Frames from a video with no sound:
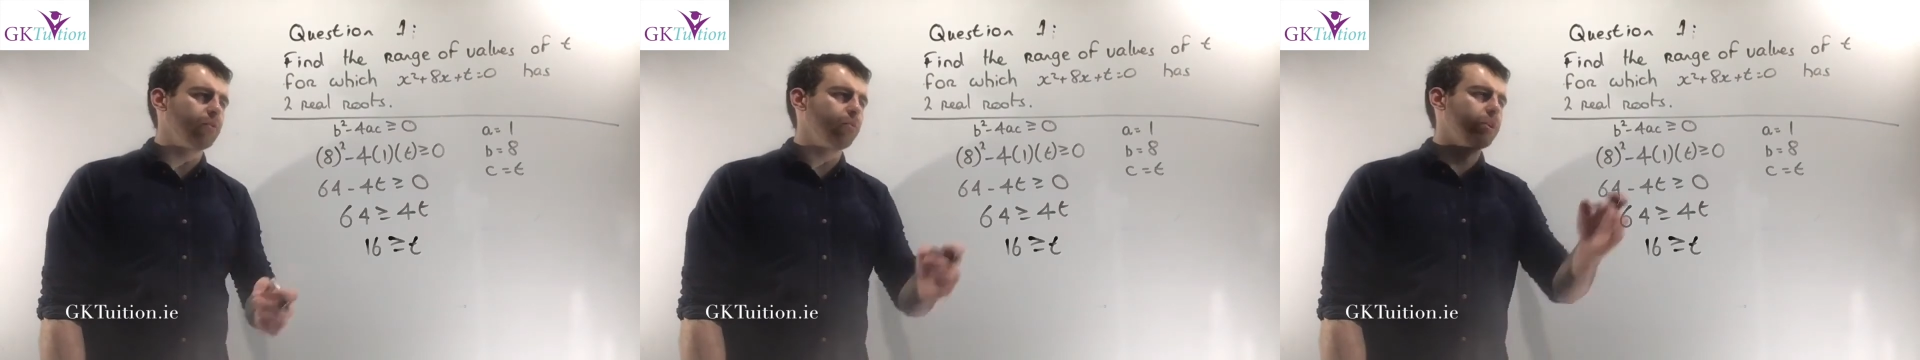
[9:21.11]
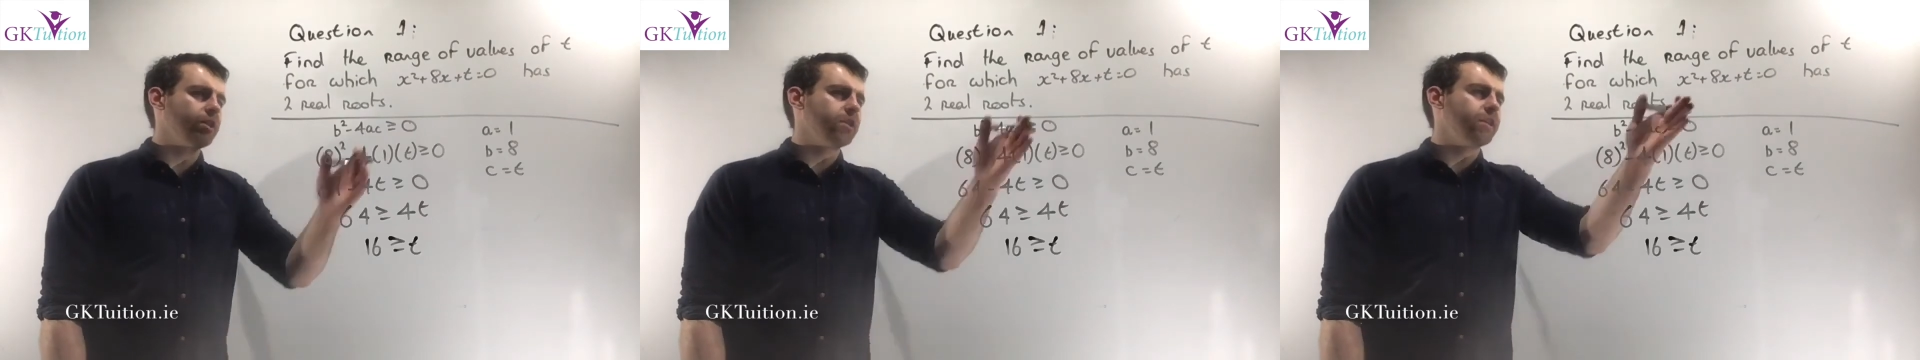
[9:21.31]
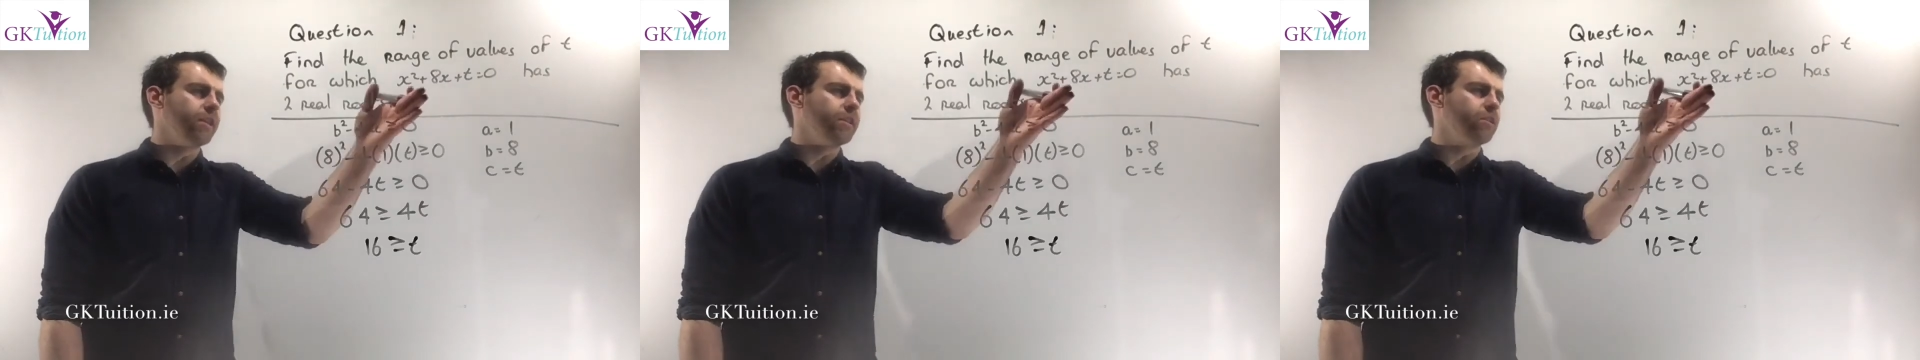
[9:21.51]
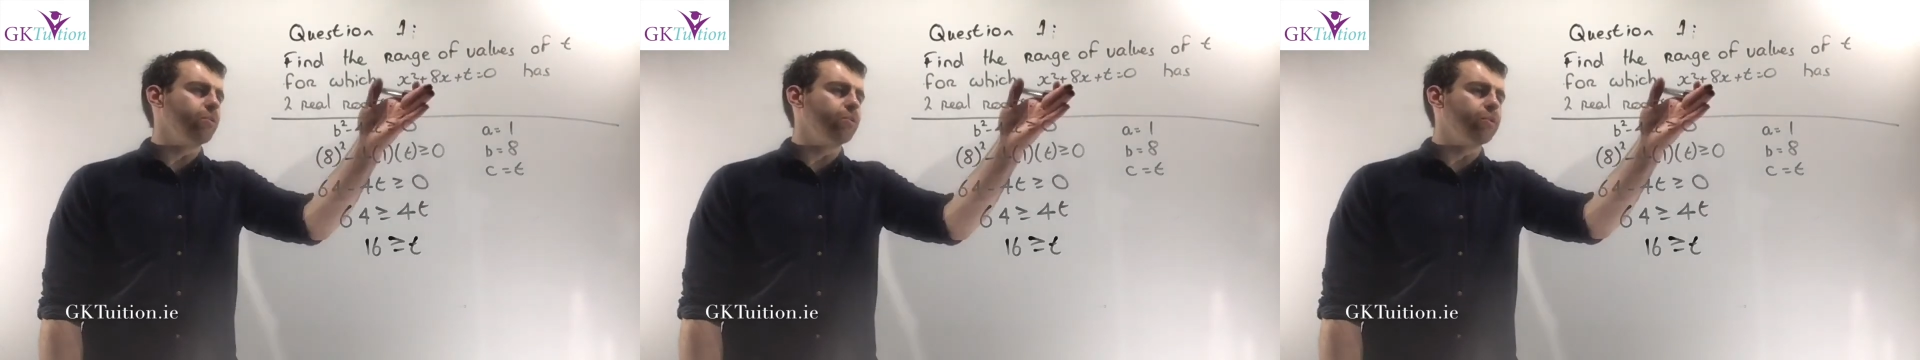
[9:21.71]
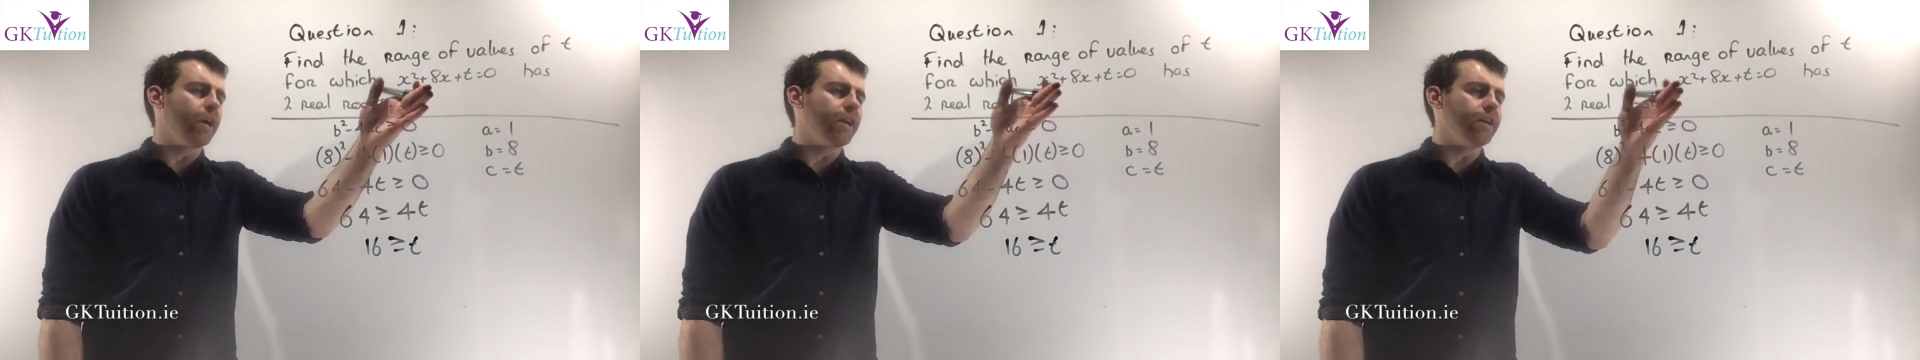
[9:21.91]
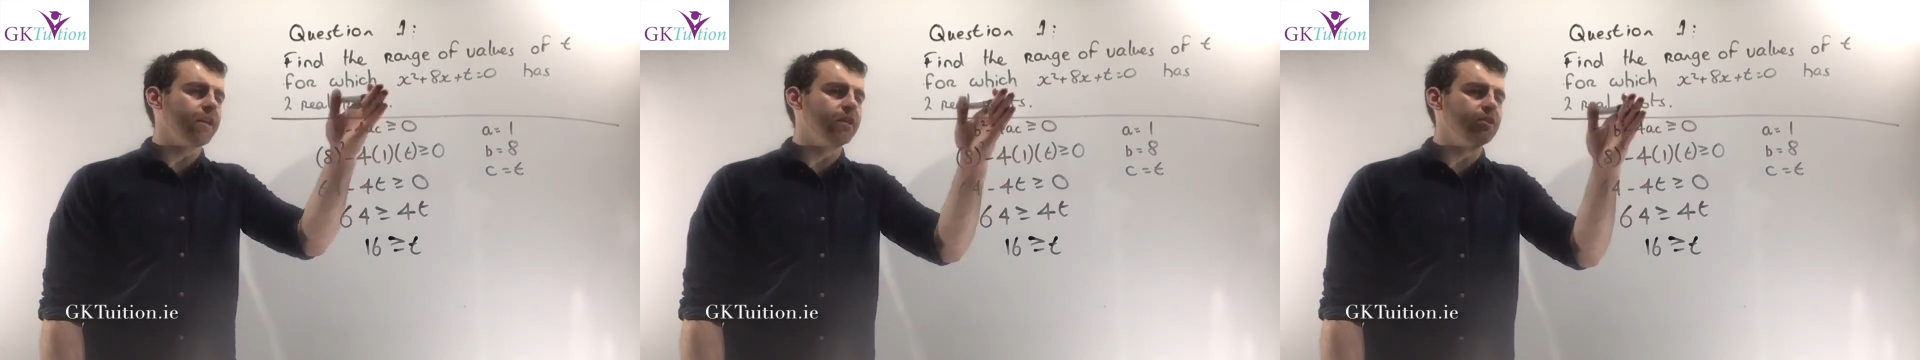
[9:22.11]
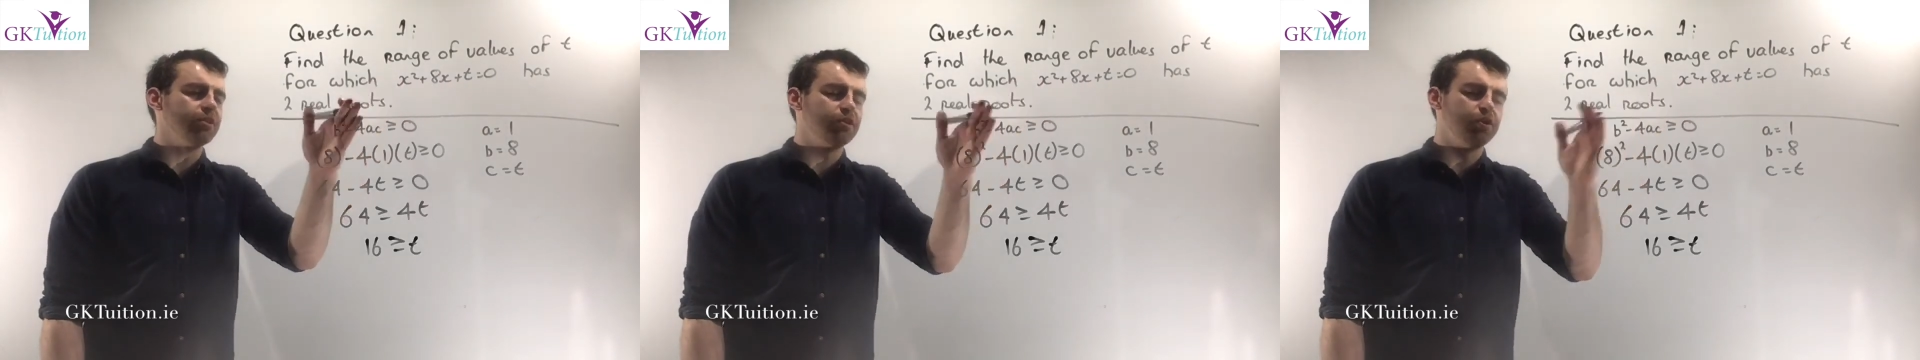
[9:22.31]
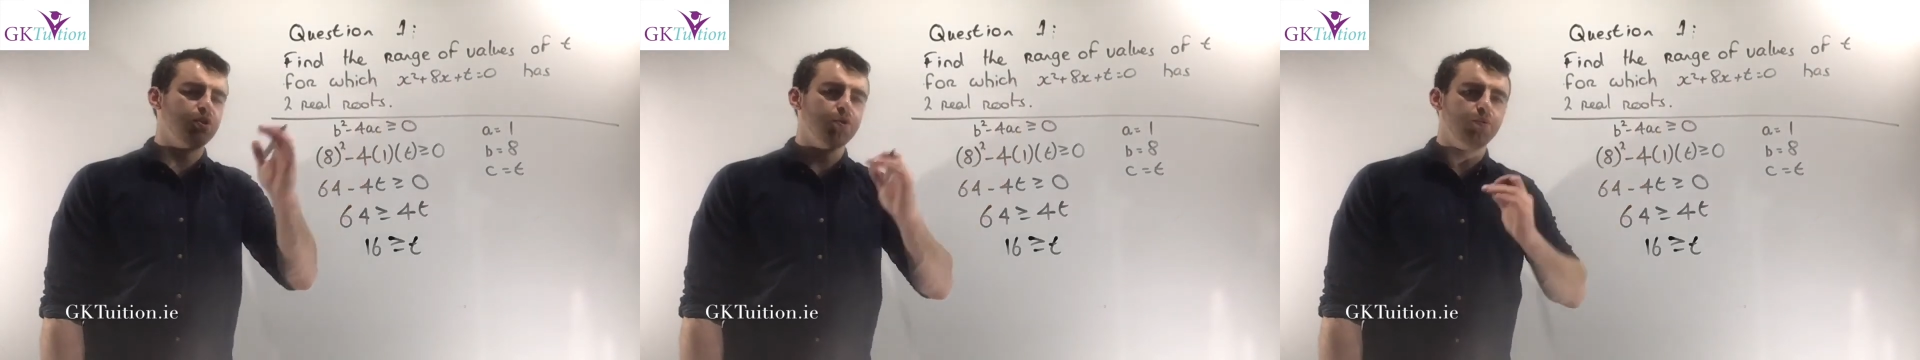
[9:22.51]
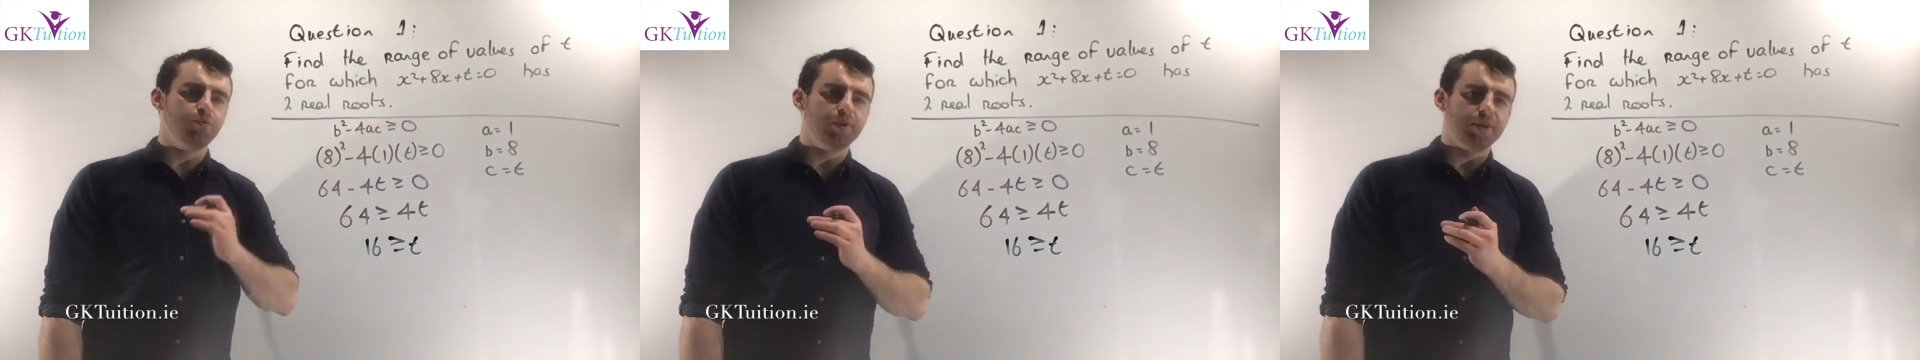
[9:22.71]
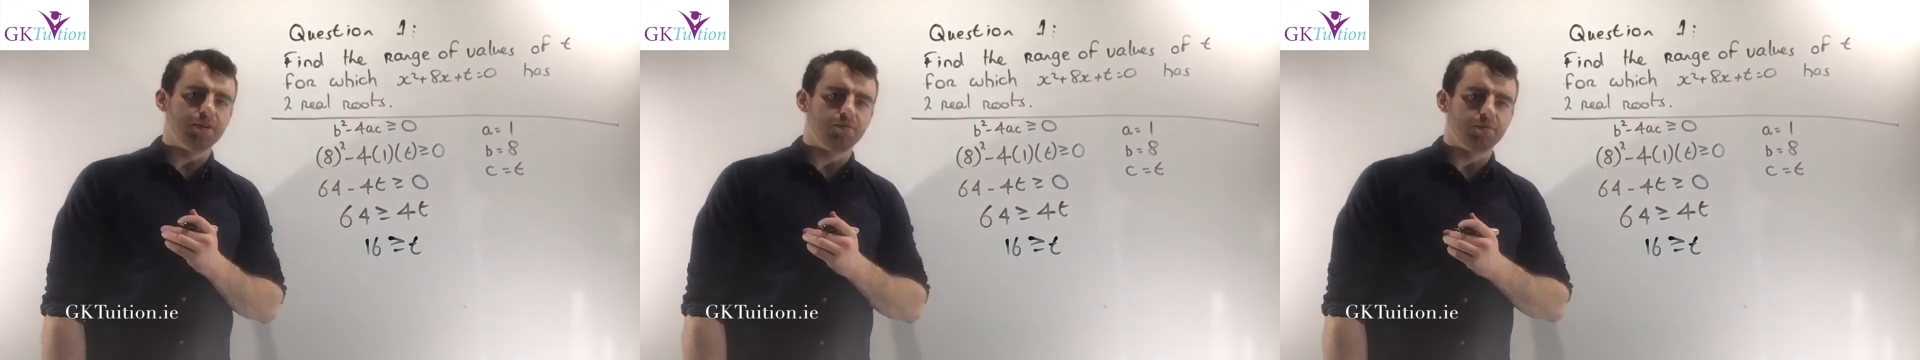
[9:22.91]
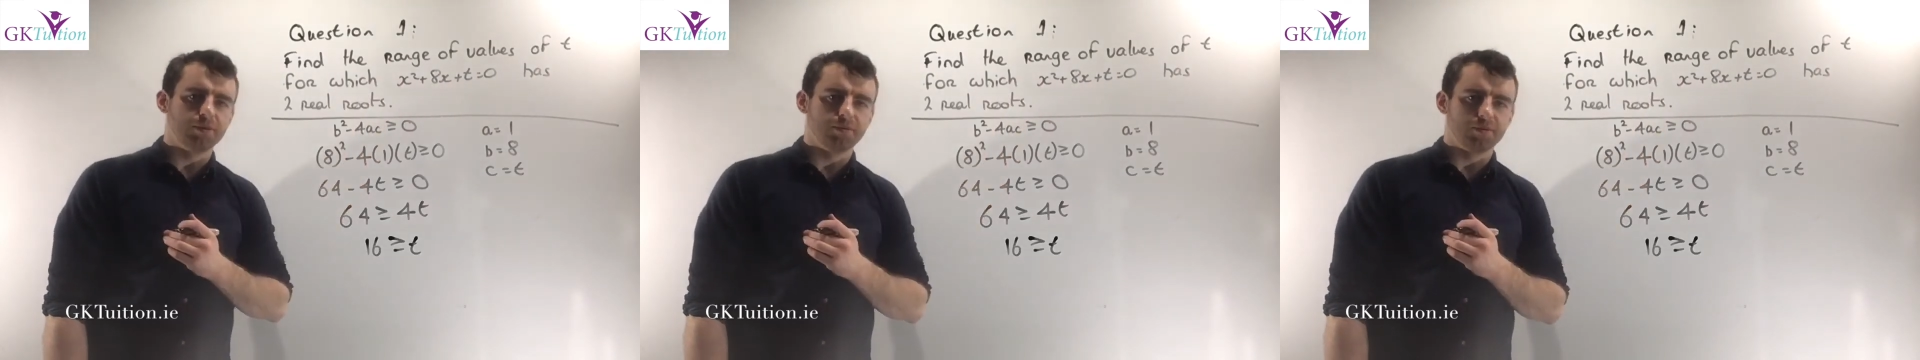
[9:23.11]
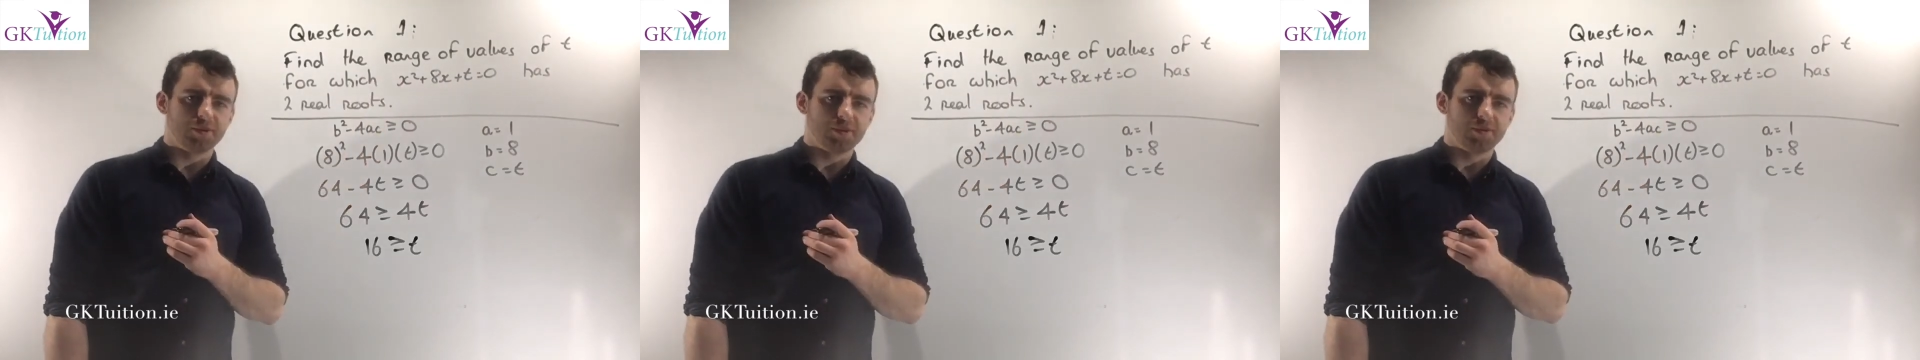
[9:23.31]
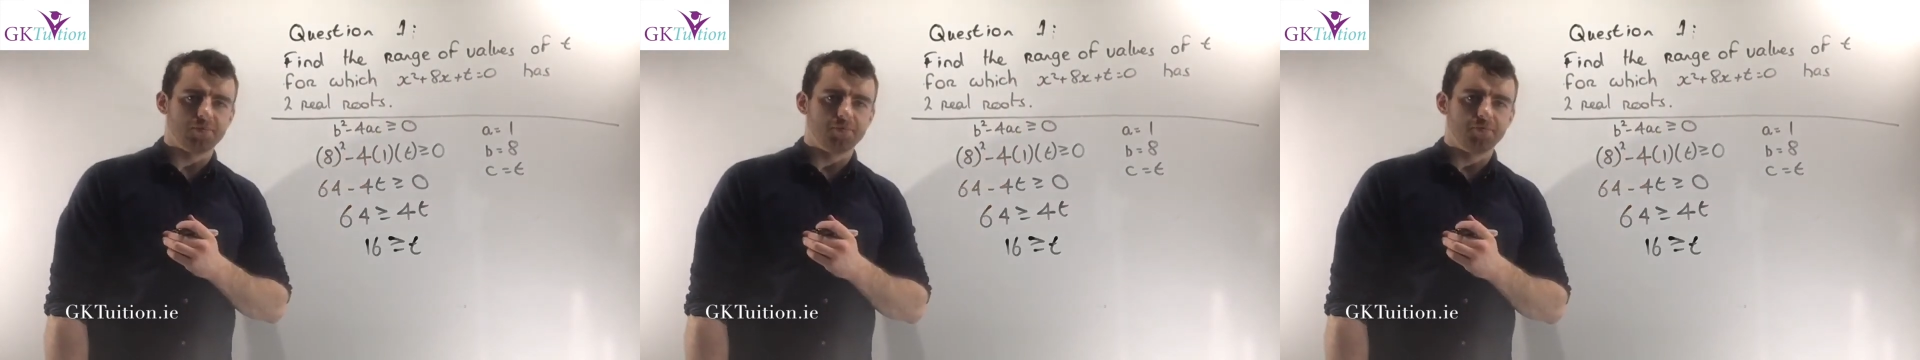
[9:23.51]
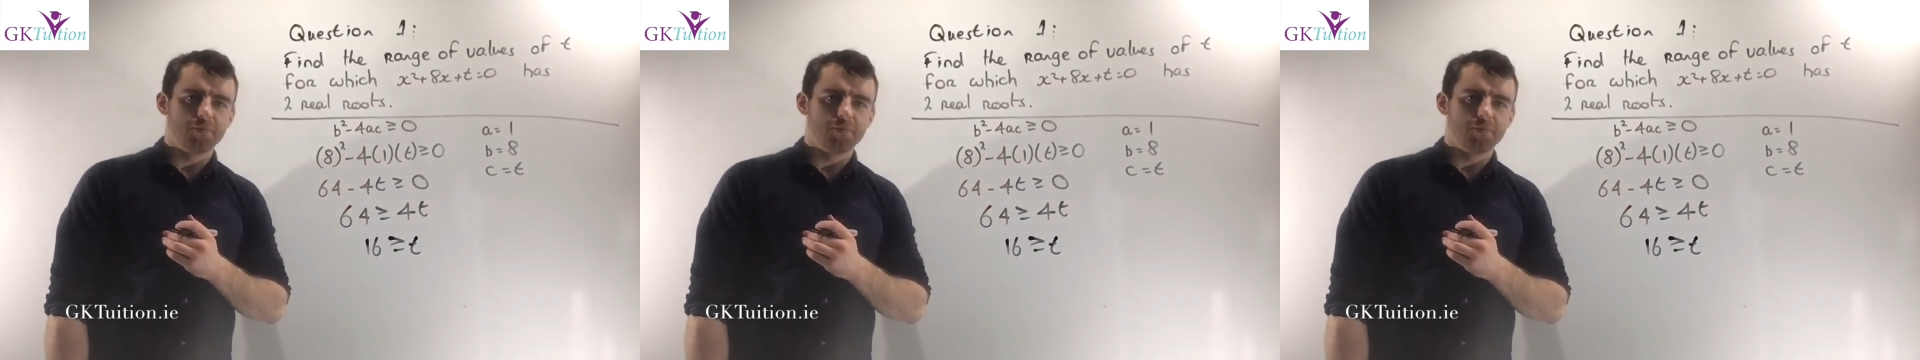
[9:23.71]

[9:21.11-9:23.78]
which this quadratic has two real roots.